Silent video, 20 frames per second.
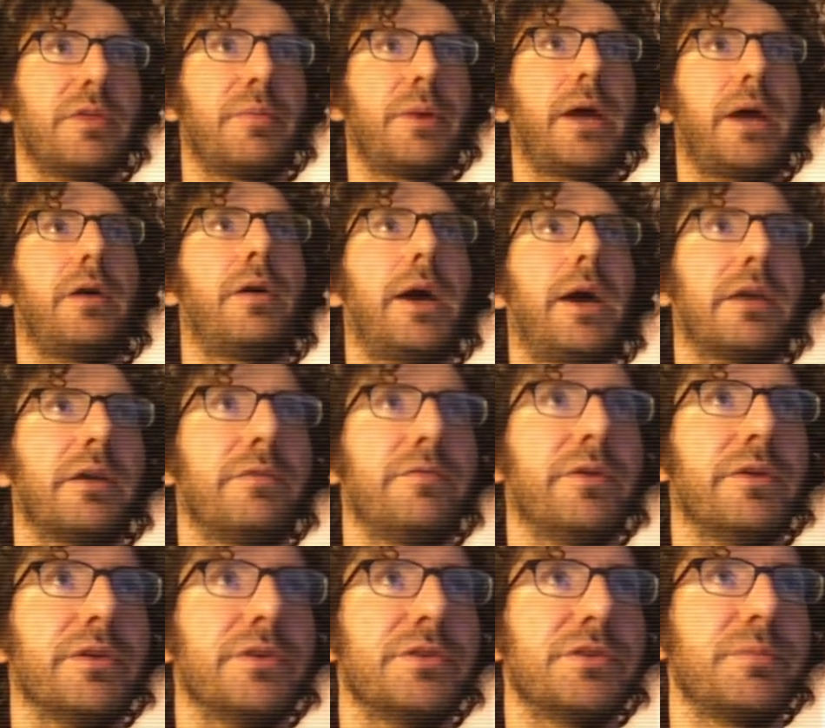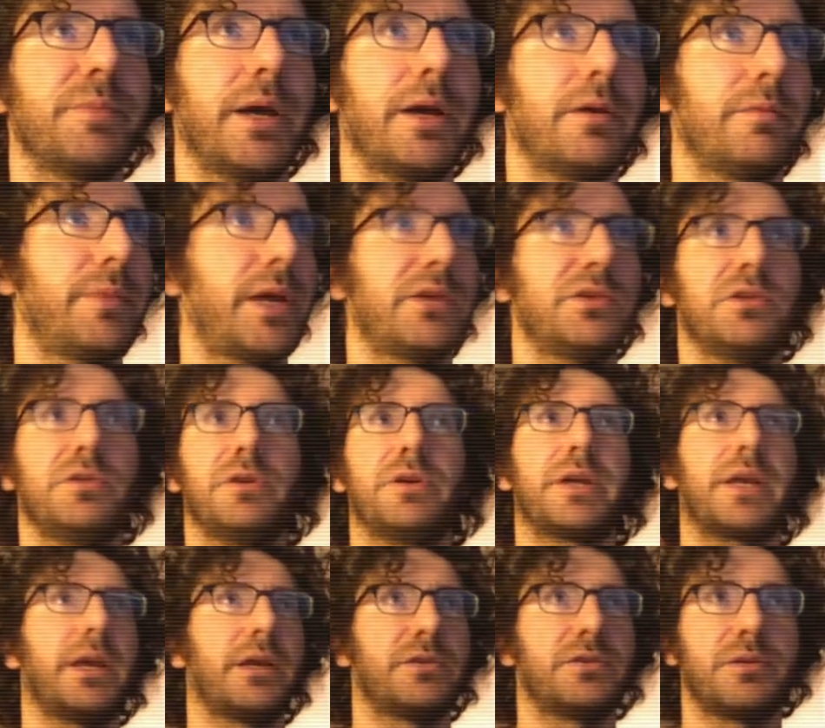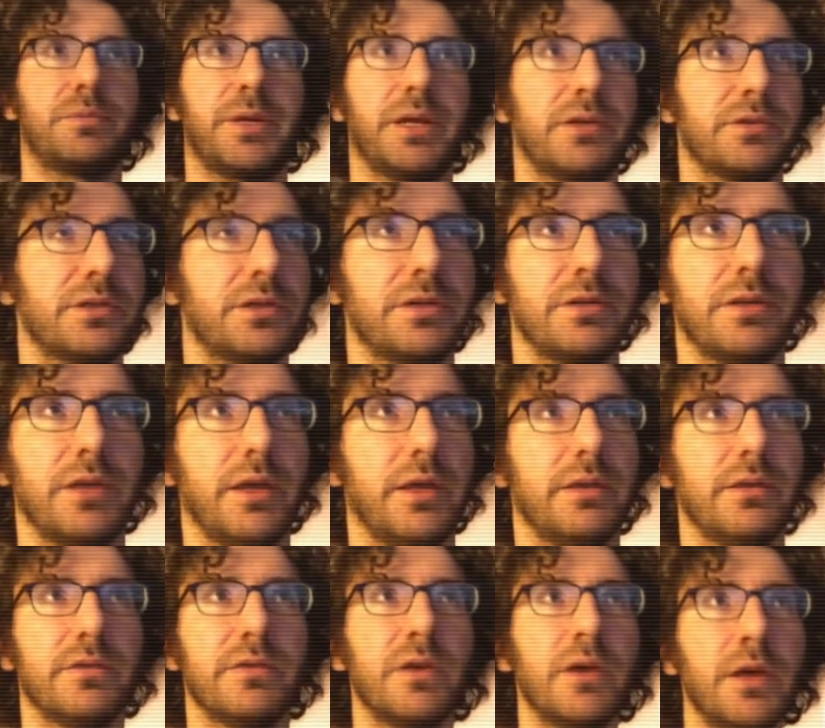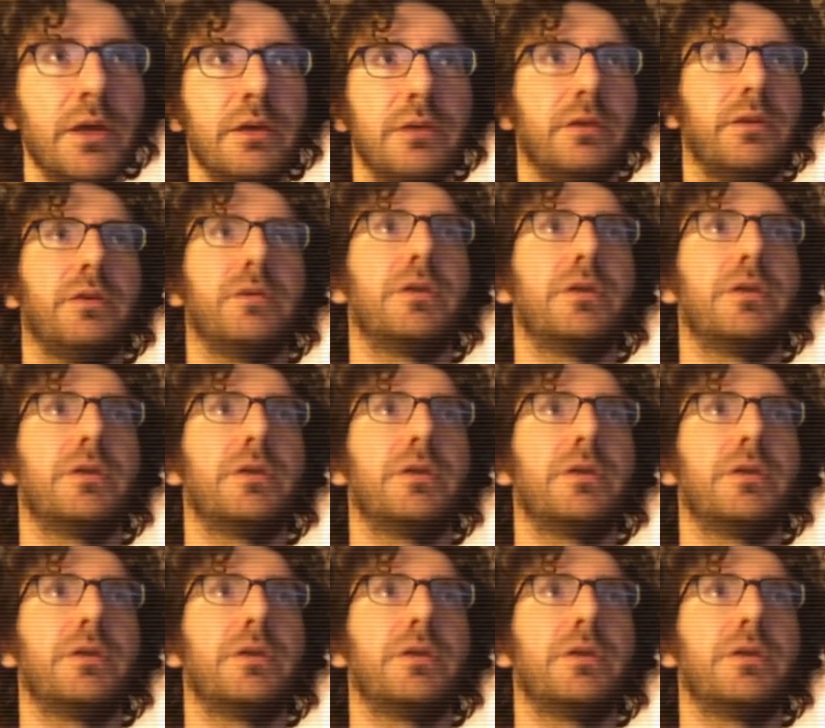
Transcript: Biohacking Village about, imagine you're a cancer patient and you